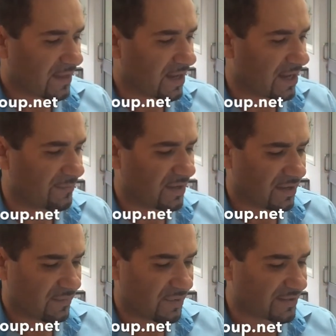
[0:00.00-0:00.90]
But
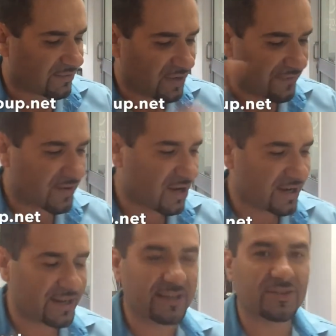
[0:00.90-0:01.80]
as a rough
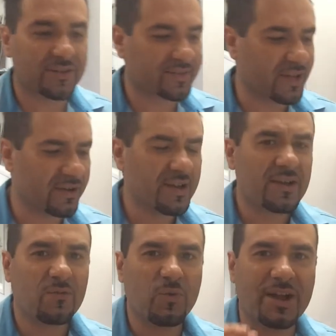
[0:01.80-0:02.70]
guide, here's also
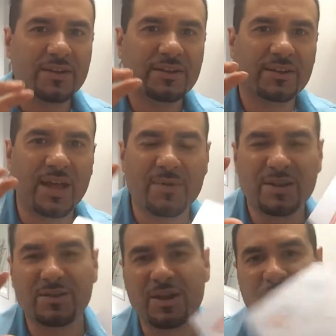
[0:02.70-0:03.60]
how
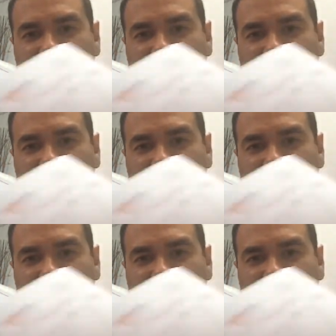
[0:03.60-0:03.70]
many